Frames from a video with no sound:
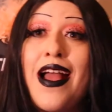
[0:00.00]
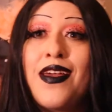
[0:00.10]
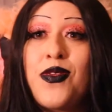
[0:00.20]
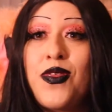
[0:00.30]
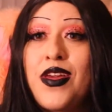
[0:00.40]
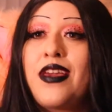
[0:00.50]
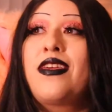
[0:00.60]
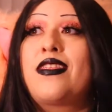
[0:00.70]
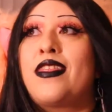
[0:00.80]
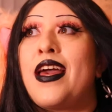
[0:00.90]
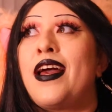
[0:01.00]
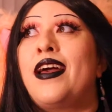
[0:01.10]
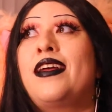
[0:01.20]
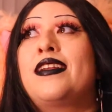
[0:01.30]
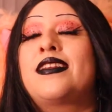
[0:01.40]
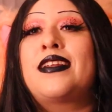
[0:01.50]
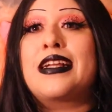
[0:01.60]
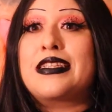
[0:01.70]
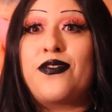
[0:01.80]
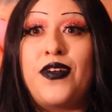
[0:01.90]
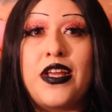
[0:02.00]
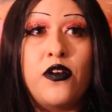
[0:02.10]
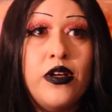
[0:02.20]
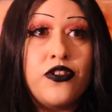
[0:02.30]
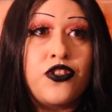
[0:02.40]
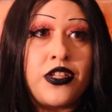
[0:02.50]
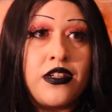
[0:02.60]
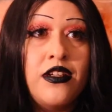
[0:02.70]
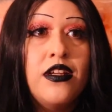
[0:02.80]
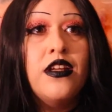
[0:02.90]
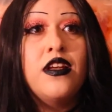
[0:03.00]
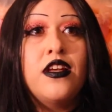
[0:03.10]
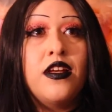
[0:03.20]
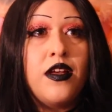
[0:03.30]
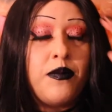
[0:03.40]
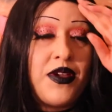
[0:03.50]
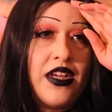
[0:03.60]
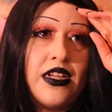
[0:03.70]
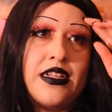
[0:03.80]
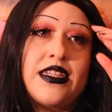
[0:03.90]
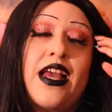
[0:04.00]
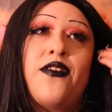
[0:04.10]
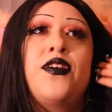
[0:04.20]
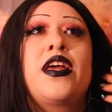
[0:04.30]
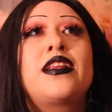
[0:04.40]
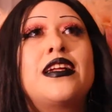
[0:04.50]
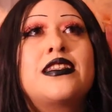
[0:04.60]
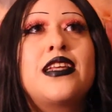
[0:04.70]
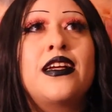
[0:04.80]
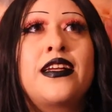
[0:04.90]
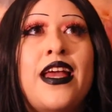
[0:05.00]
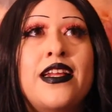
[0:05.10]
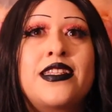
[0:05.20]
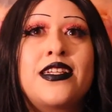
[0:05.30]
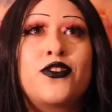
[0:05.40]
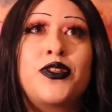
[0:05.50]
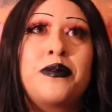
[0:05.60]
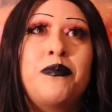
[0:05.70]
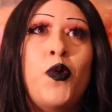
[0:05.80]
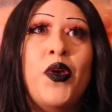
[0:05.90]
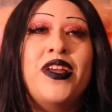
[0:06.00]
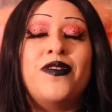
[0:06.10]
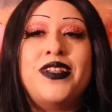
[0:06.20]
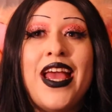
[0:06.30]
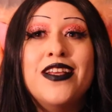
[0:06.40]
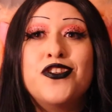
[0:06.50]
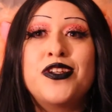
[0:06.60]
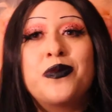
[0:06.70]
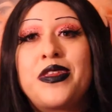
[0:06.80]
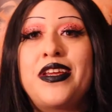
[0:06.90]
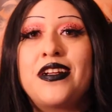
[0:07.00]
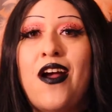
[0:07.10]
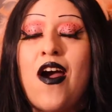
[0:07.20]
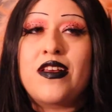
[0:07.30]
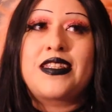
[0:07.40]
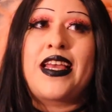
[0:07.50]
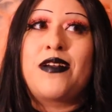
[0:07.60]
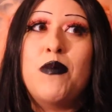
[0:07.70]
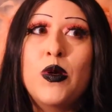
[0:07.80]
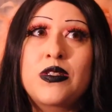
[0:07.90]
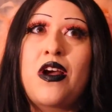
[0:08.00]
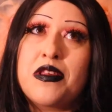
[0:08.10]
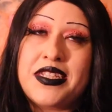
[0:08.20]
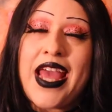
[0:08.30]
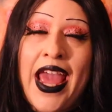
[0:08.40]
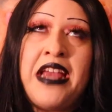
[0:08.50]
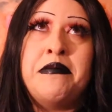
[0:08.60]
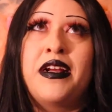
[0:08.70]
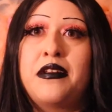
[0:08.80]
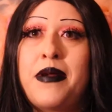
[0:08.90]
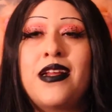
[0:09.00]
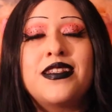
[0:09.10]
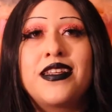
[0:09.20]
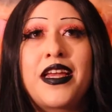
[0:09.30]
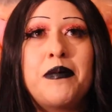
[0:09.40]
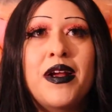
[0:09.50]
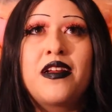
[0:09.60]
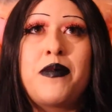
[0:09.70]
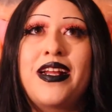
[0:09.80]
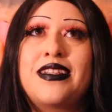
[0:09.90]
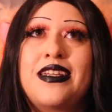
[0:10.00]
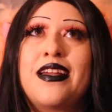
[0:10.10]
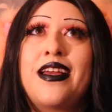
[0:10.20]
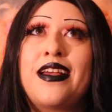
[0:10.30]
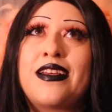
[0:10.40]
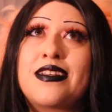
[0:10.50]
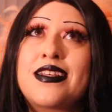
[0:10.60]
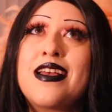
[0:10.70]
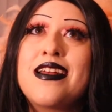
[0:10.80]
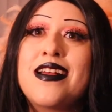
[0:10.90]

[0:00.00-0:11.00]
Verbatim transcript: I think that that's a funny question because I feel like that's, again, such a point of tension within goths. Like, most goths hate Marilyn Manson. Like, Marilyn Manson is